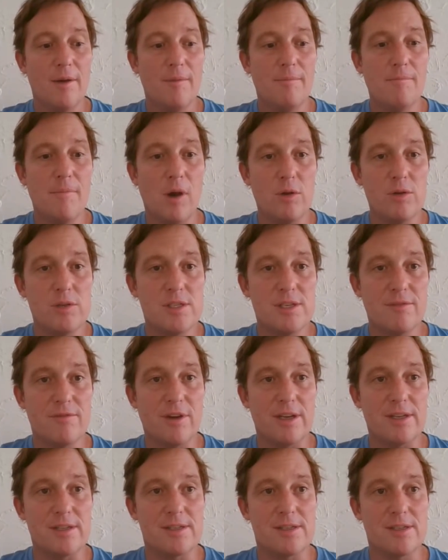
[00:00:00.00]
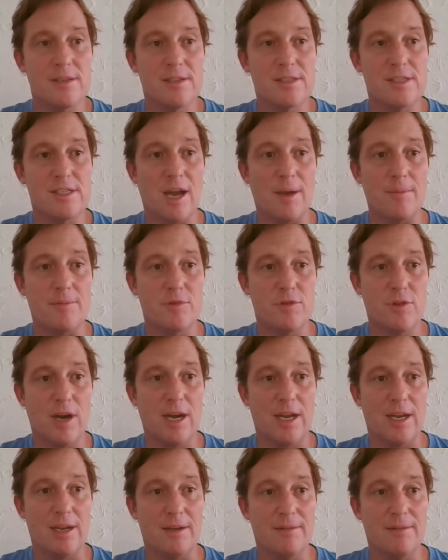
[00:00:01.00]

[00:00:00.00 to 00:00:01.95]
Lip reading: most of us stop trading,